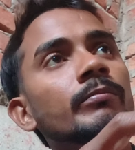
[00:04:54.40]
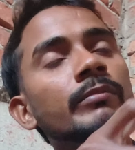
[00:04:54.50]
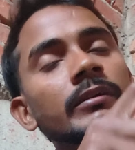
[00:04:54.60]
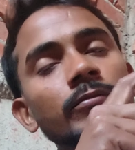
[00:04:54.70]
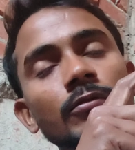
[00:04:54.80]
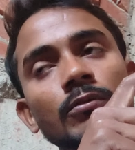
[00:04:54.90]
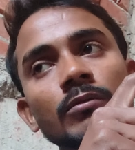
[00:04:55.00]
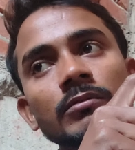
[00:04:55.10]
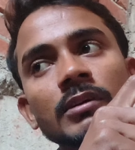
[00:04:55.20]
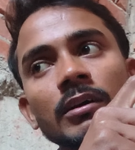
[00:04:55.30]

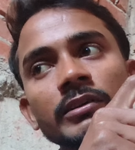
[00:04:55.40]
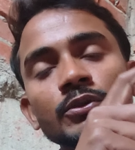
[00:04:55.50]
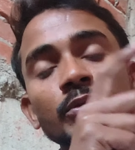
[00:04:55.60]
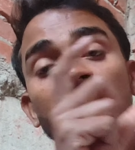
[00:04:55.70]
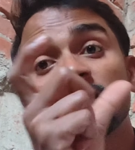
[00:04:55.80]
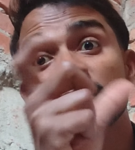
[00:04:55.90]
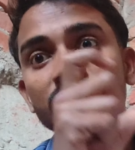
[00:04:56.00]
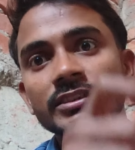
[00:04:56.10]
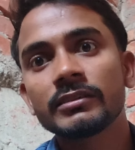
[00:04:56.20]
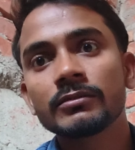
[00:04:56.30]
before the your
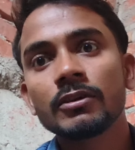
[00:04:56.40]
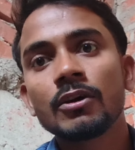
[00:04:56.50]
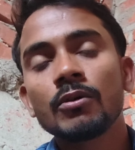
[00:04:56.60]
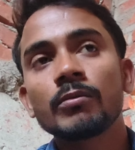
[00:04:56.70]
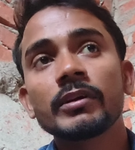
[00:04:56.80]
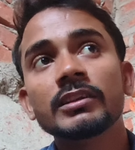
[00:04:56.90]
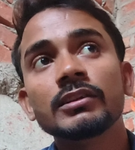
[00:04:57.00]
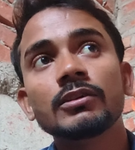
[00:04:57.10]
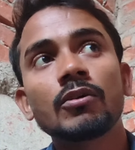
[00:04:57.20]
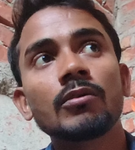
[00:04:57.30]
ancestors when
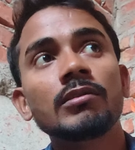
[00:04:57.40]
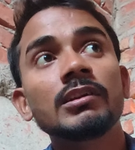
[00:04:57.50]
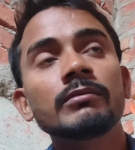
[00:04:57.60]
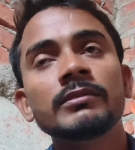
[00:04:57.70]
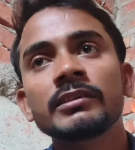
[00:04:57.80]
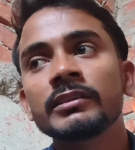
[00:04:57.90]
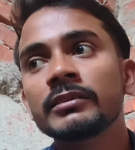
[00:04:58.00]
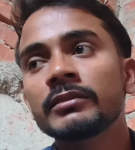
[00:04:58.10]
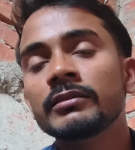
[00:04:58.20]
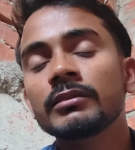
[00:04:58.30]
they all live
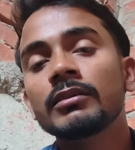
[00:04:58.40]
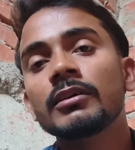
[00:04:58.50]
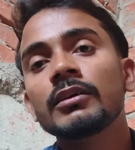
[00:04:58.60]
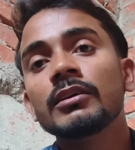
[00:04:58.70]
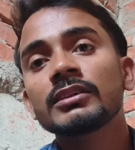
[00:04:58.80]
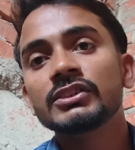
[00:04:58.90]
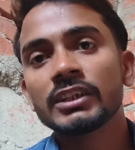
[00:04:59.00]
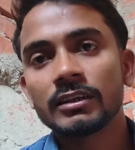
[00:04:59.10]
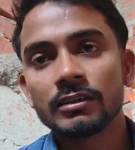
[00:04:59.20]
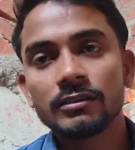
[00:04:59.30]
in
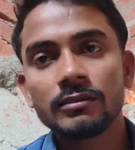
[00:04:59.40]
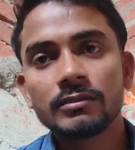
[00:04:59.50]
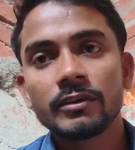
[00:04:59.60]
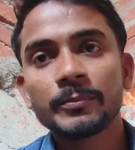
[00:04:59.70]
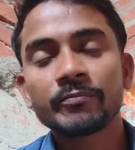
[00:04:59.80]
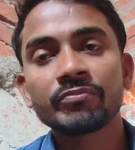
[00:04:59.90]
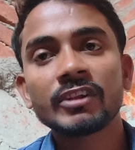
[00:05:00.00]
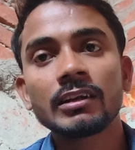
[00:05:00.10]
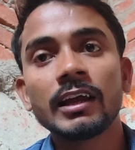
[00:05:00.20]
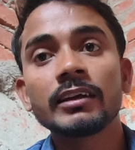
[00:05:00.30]
jungles.
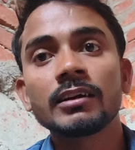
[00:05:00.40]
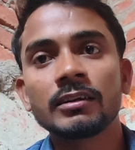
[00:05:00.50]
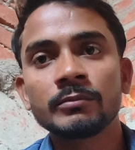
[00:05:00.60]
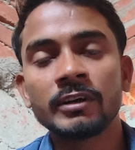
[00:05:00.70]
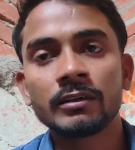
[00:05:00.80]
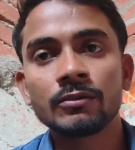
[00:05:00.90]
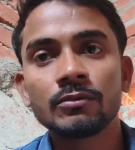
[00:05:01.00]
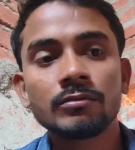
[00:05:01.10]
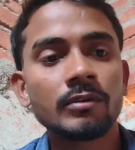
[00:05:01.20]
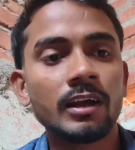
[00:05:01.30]
like
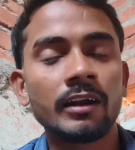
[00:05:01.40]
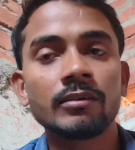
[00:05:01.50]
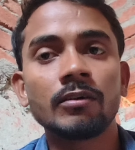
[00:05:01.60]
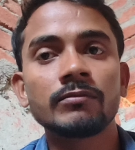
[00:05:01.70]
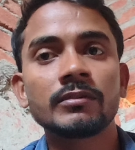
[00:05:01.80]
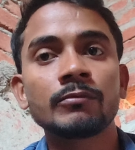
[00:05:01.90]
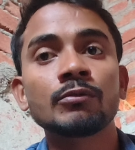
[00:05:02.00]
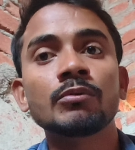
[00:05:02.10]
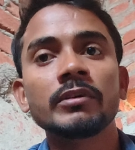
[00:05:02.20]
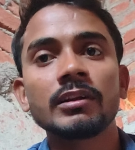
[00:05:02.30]
Adamano and after
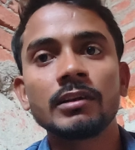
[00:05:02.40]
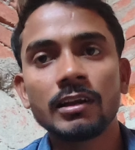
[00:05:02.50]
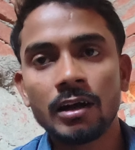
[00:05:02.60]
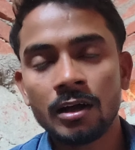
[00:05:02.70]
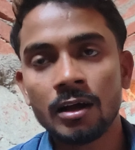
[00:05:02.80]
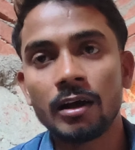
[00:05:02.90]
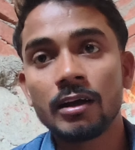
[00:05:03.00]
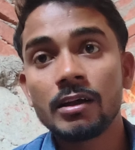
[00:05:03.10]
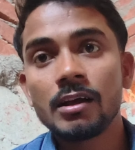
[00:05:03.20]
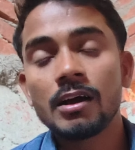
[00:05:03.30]
huh,
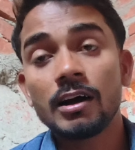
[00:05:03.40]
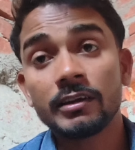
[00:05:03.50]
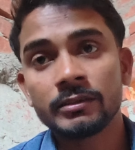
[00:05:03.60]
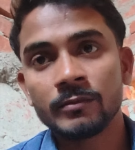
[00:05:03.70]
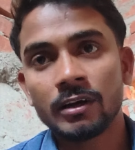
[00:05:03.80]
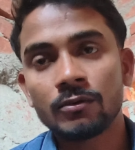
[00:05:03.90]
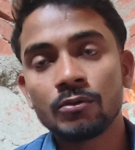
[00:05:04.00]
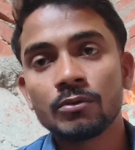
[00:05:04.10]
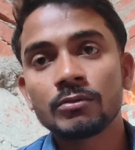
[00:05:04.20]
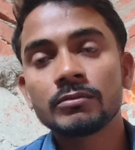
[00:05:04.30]

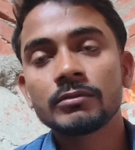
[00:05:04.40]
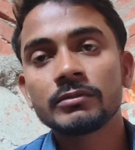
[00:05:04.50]
Adimano,